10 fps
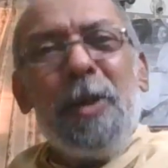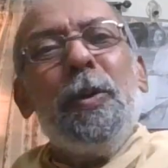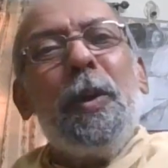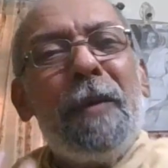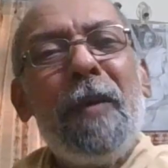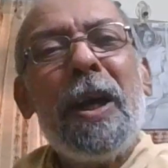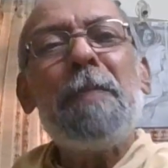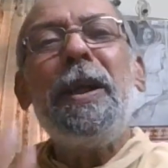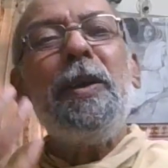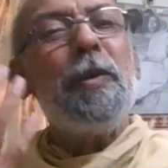You require
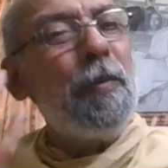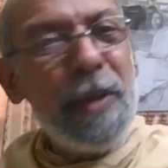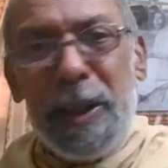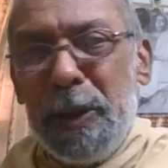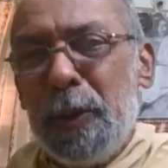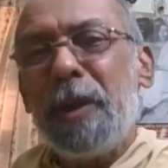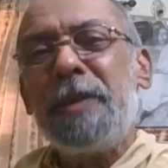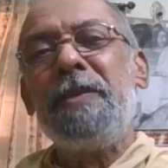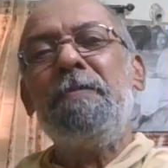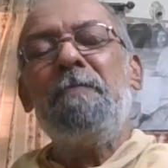money to feed
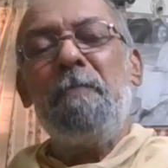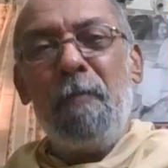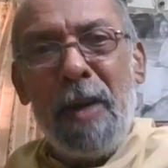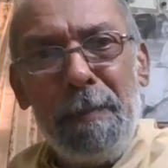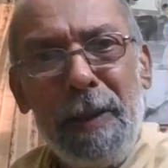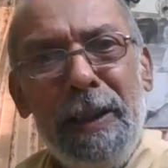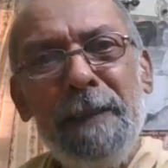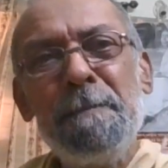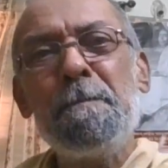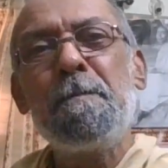your
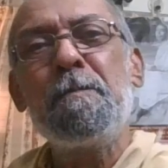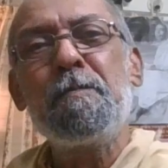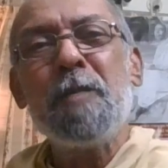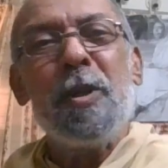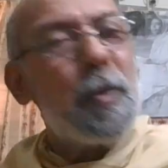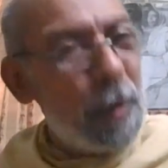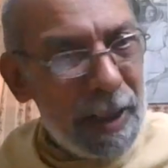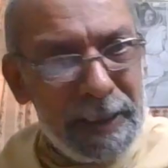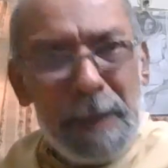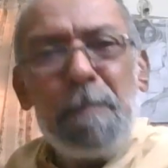family, to
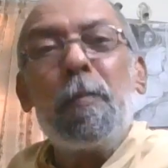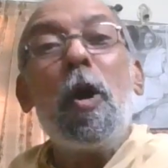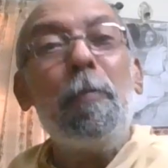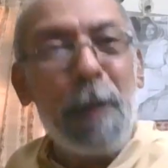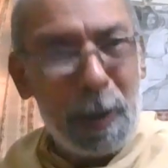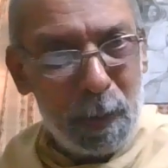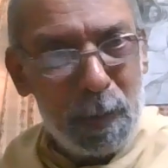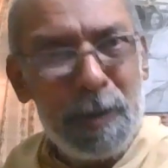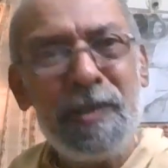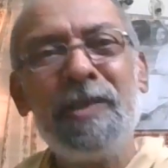get them proper
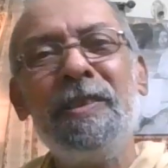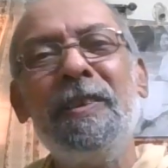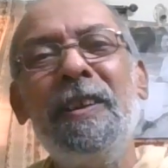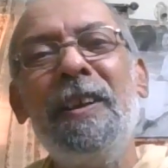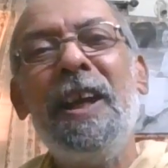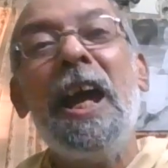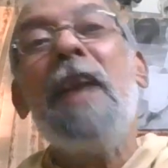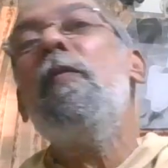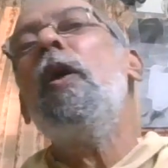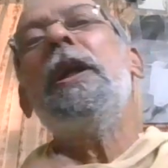clothes,
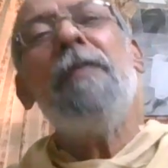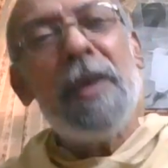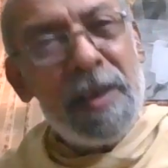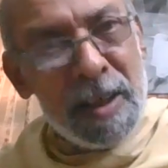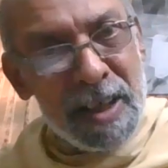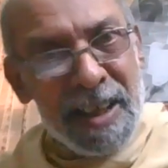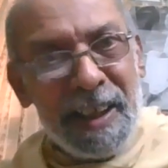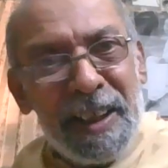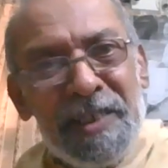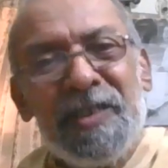and whatever
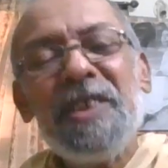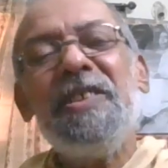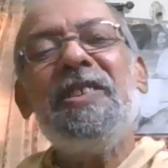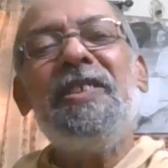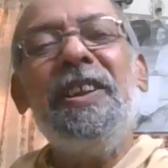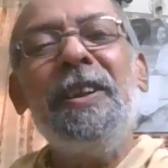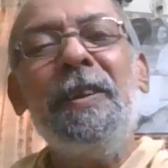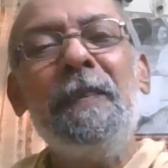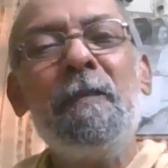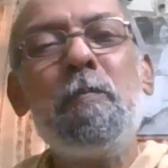excess is
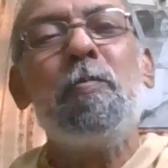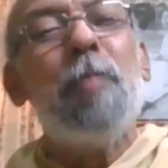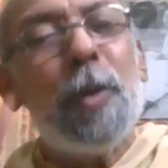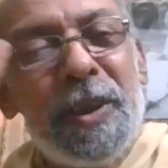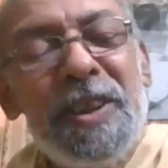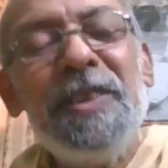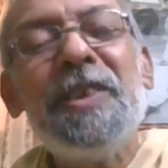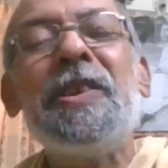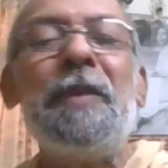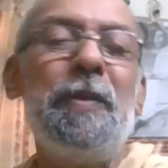there, put it in
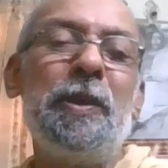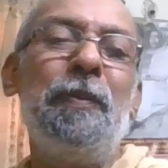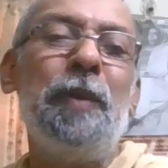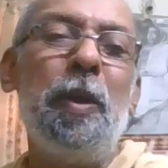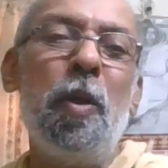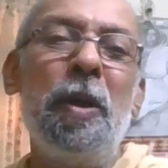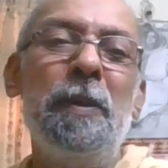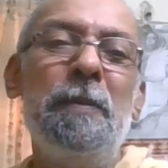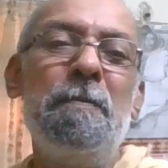the service of the God.